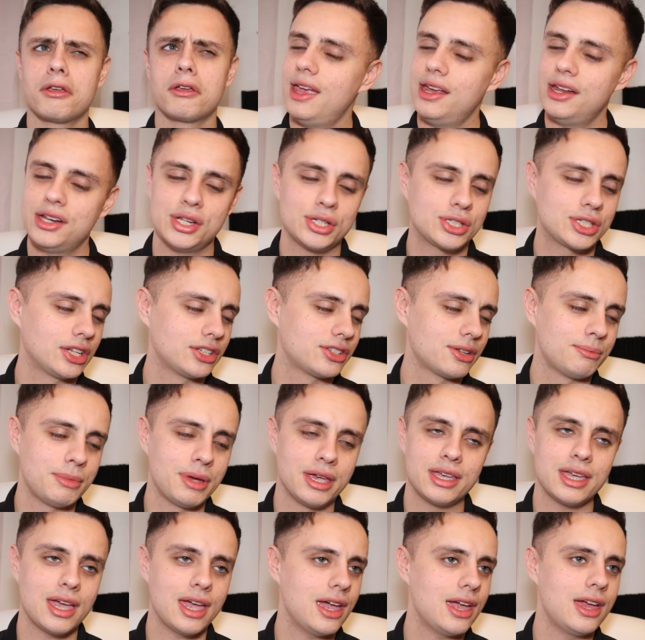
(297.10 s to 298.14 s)
It just doesn't
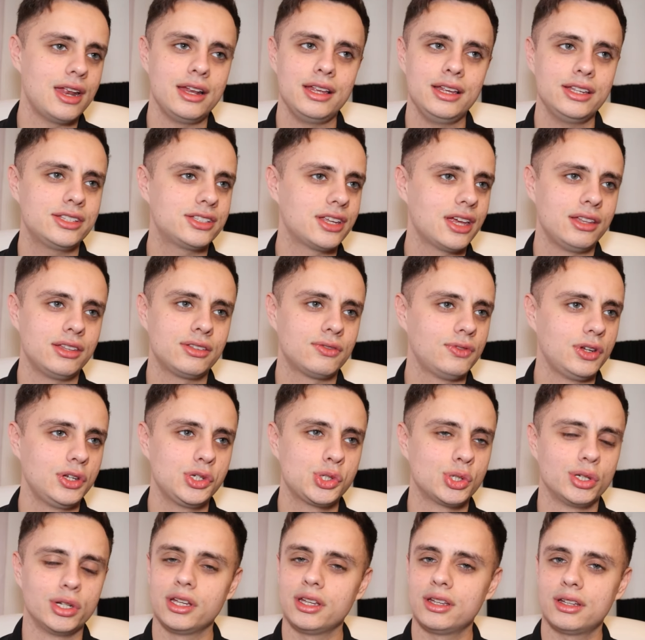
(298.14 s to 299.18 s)
make any sense
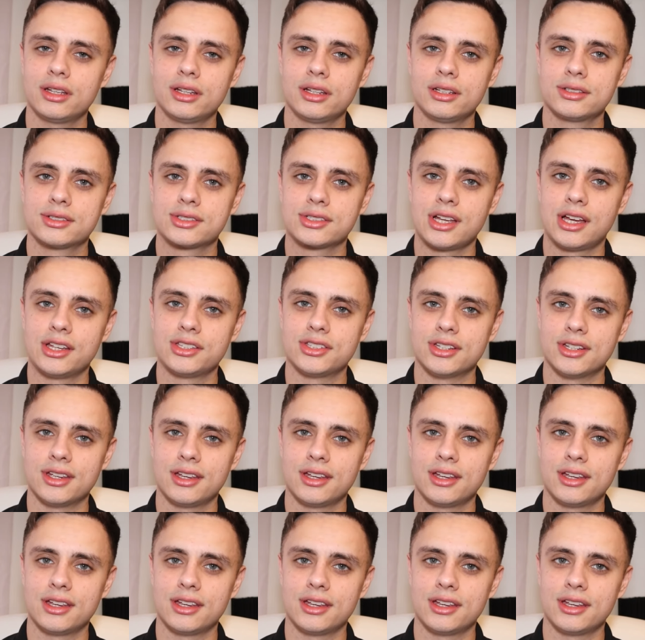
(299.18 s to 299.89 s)
visually does